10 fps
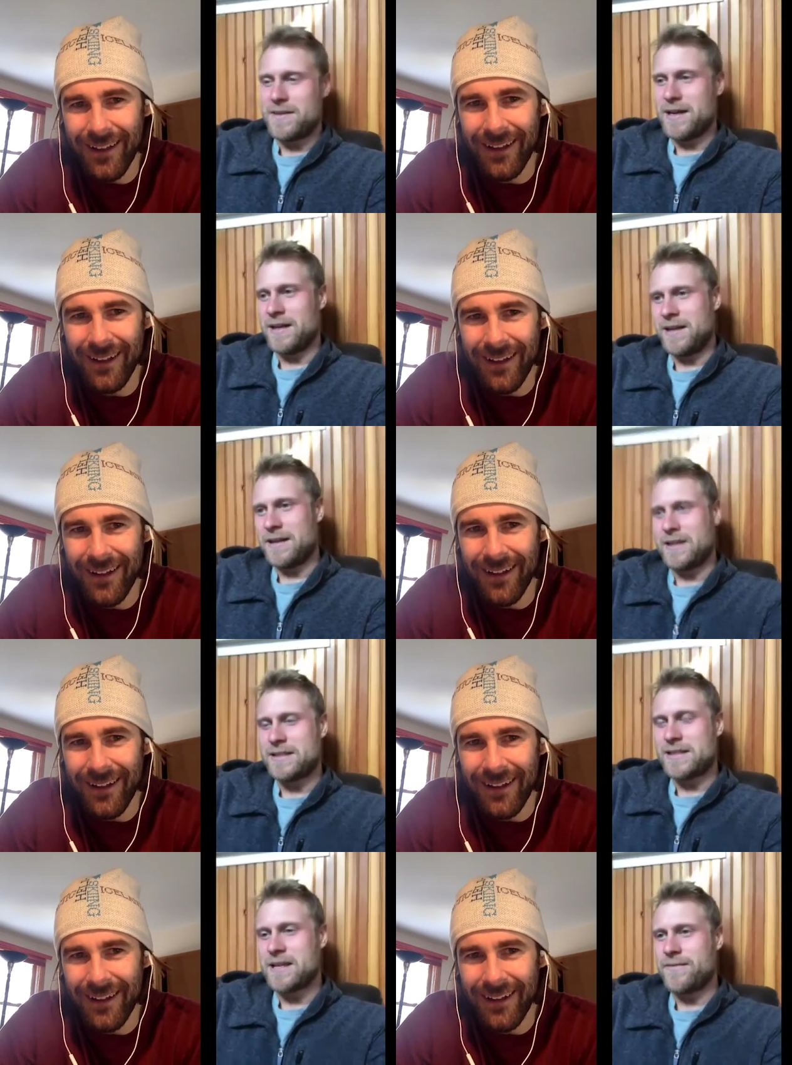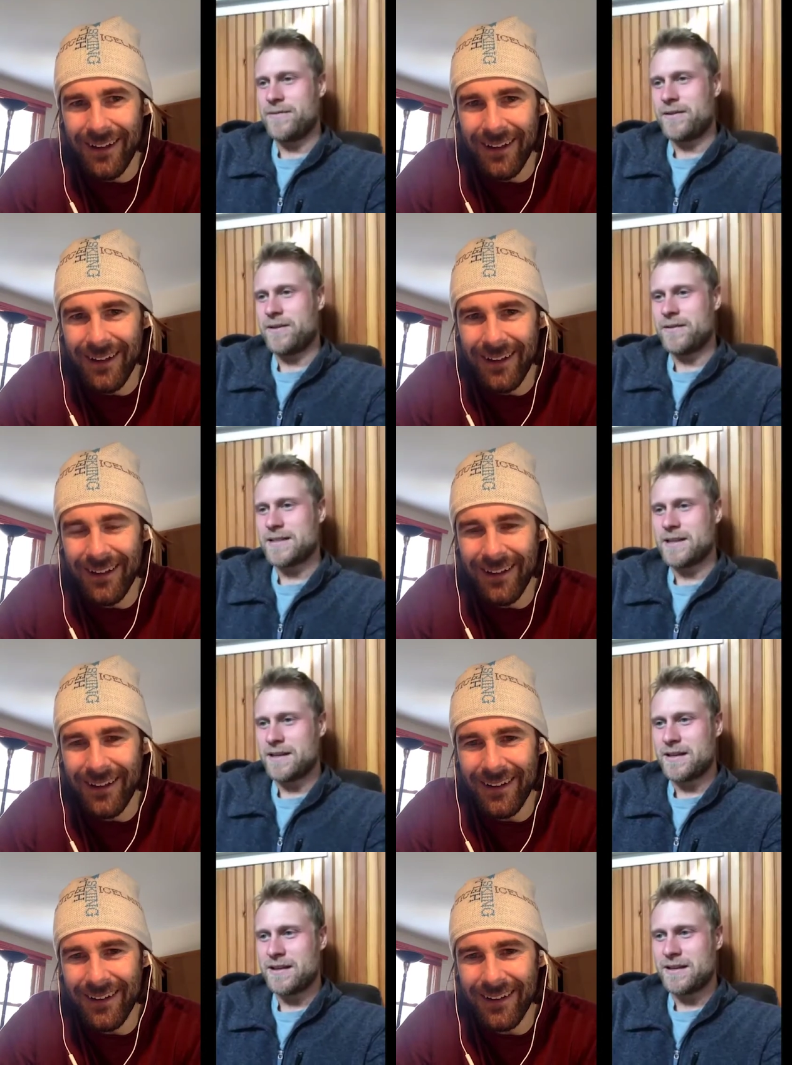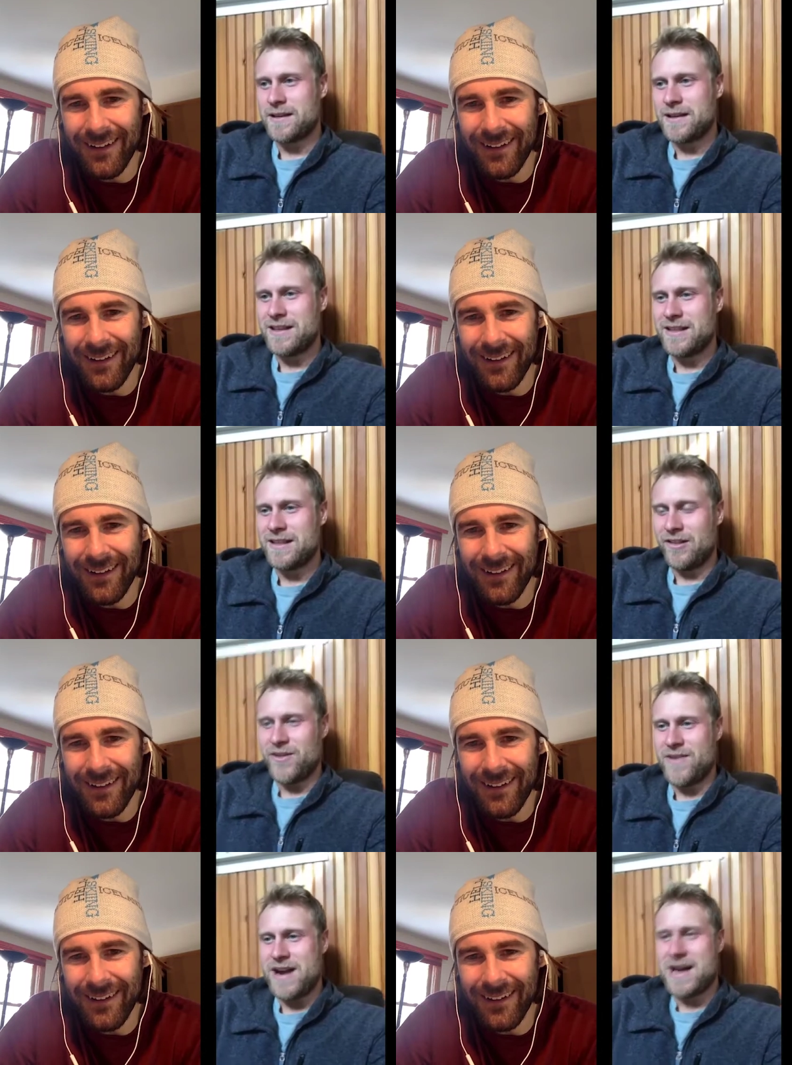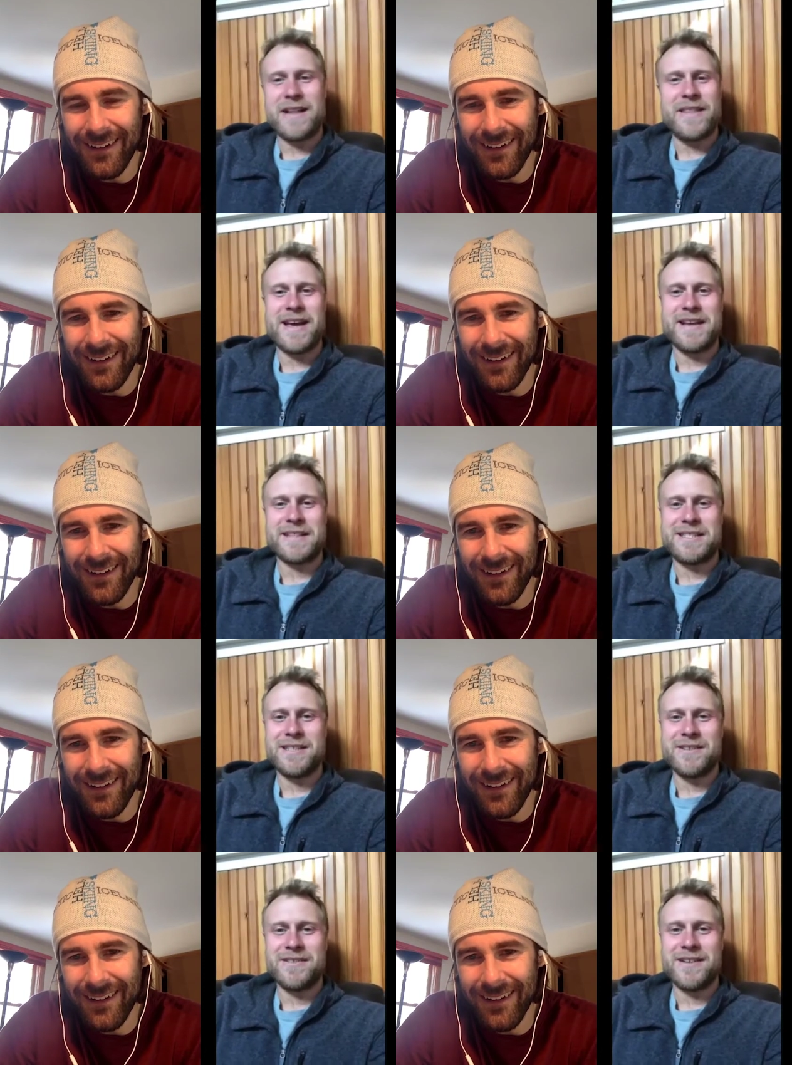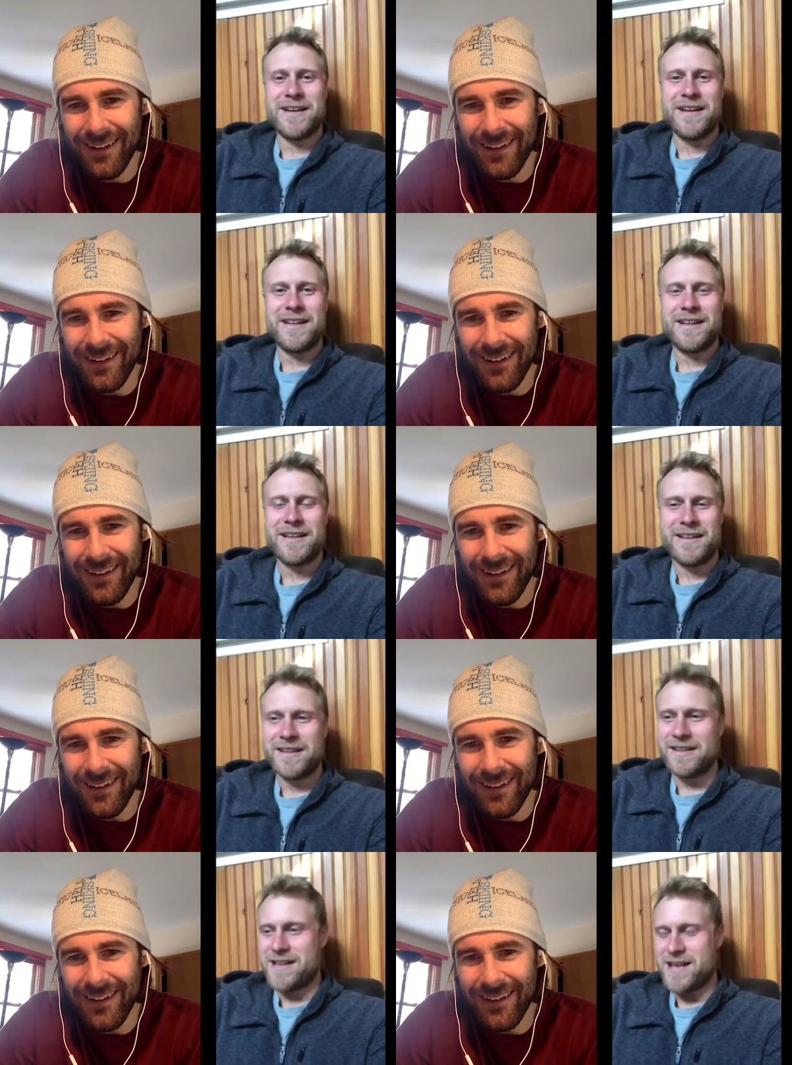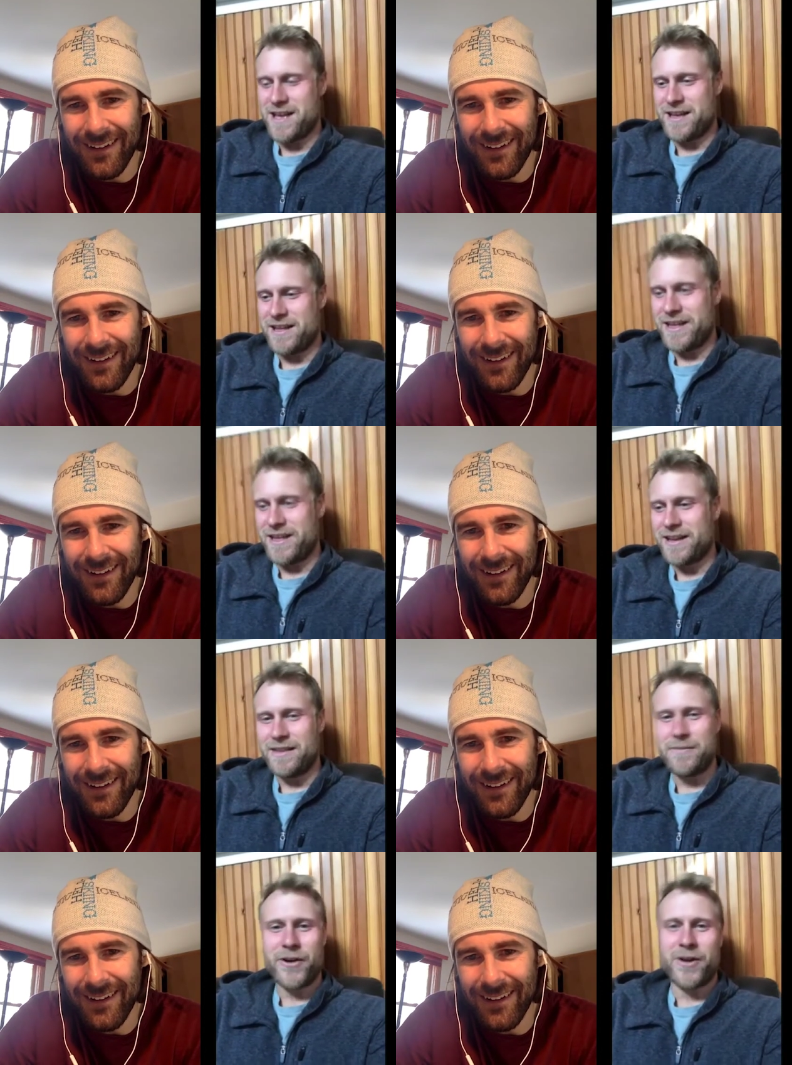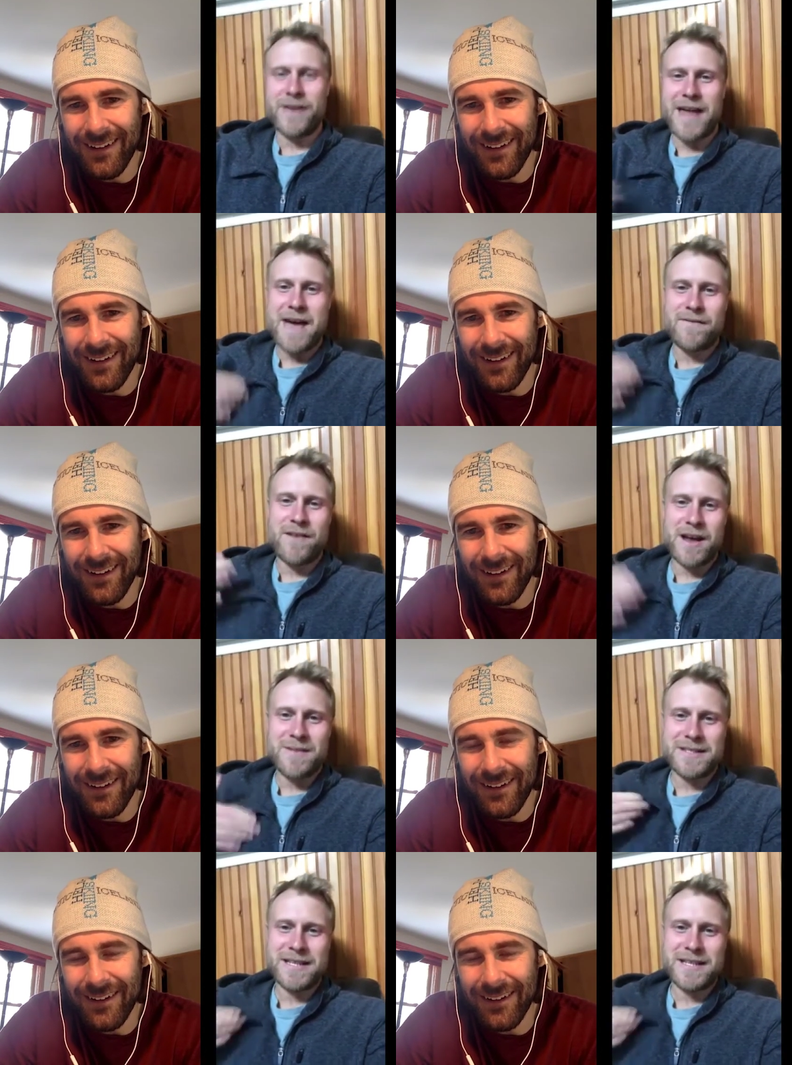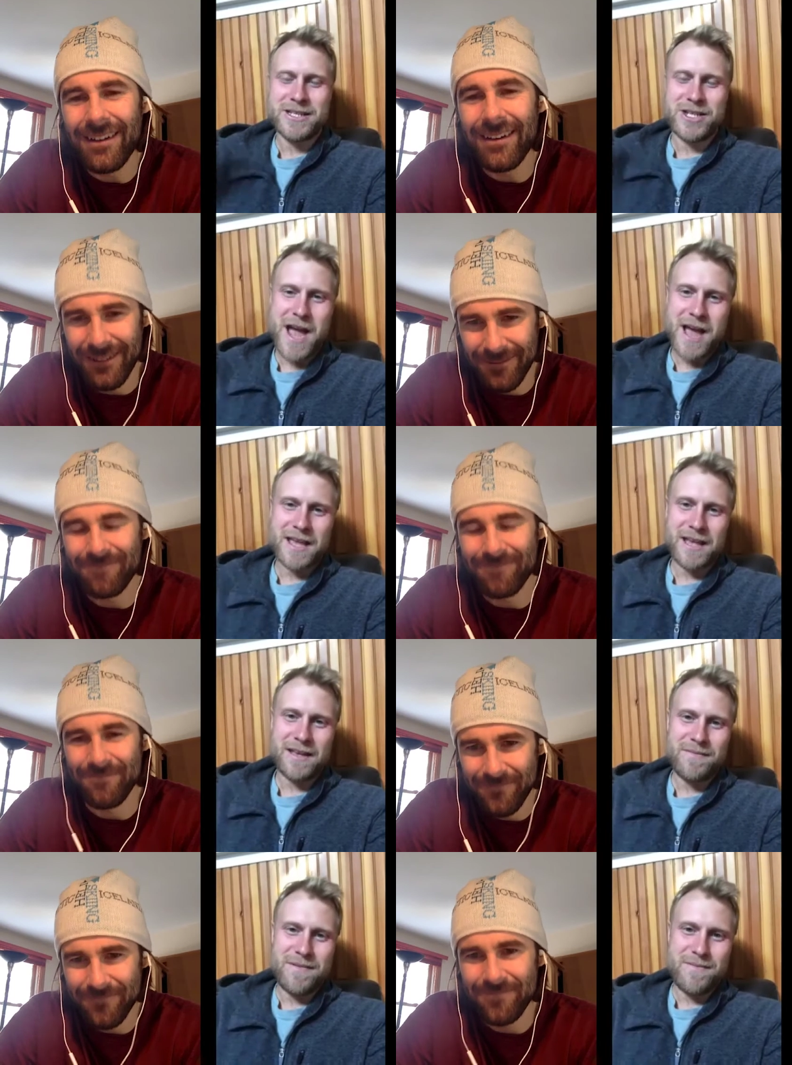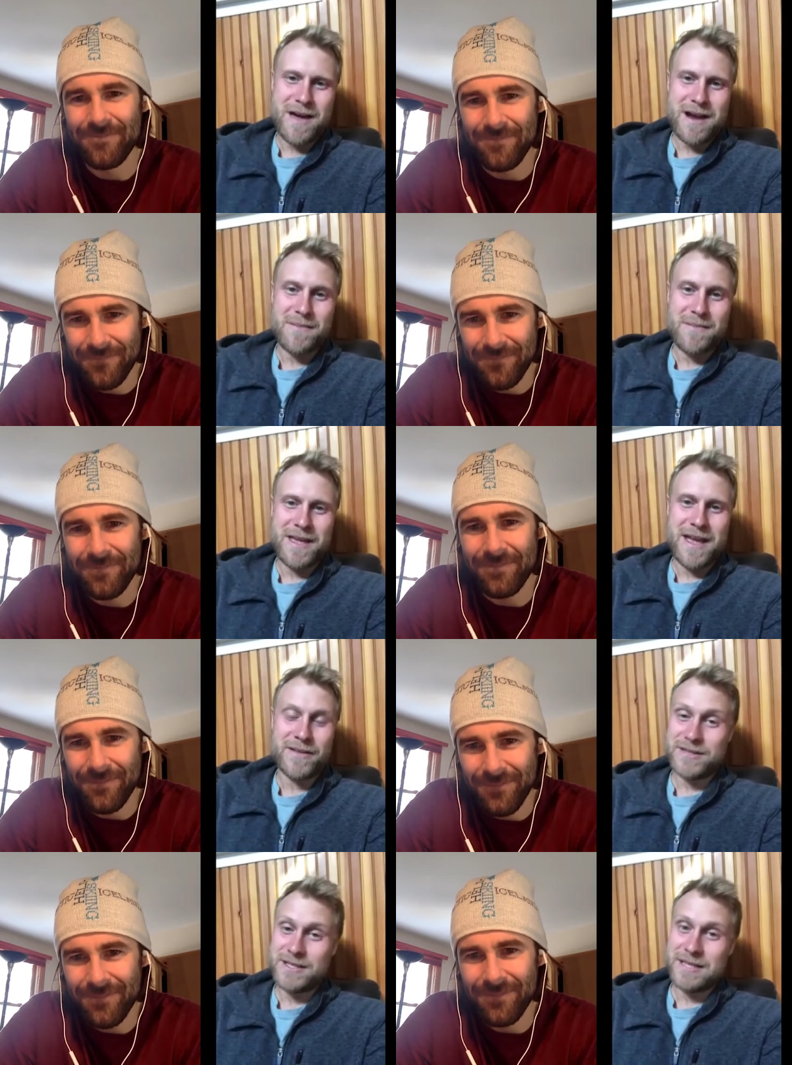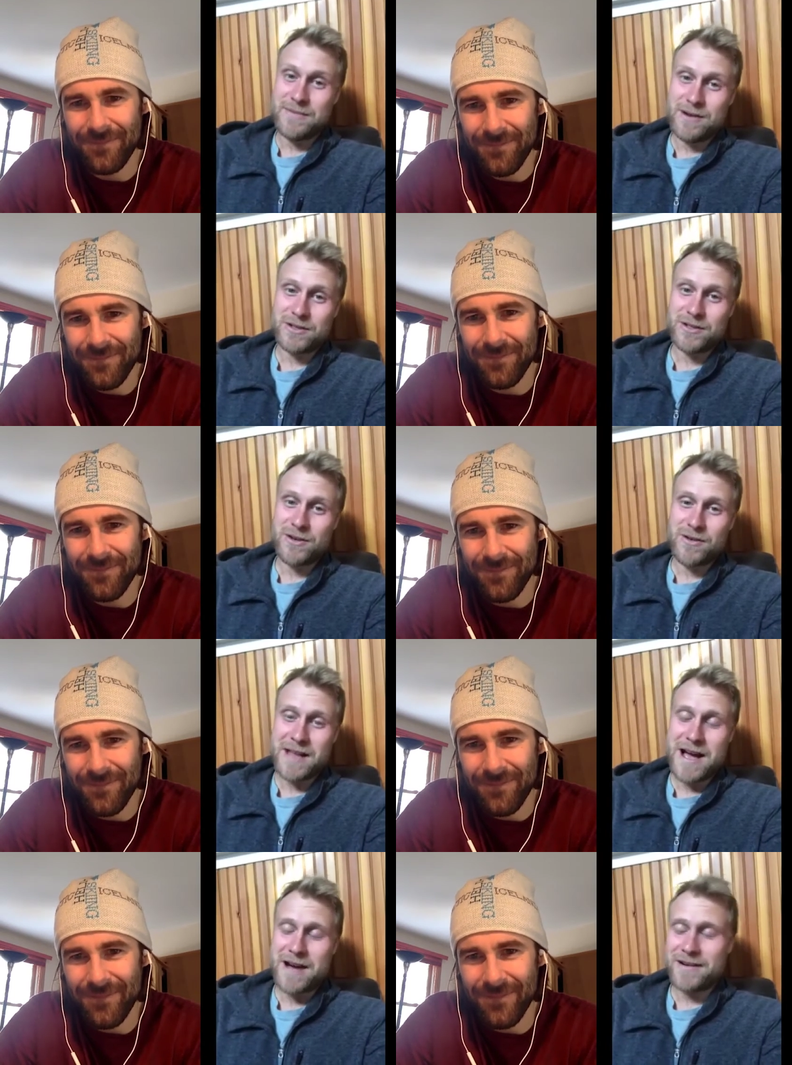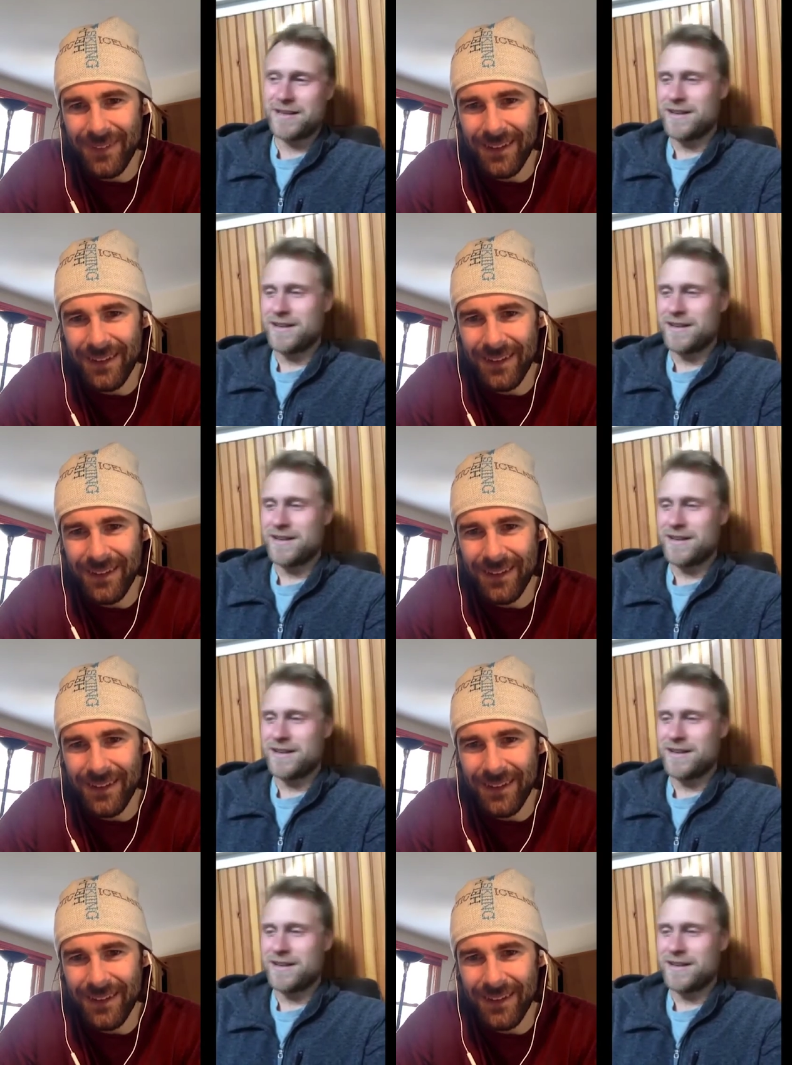Speaker 1: yeah. And yeah, that's tough with those. Like, the only way around that is to do uh, uh, like a, throw a lav on him inside his jacket and it'd be better. But yeah, those T bars are so loud.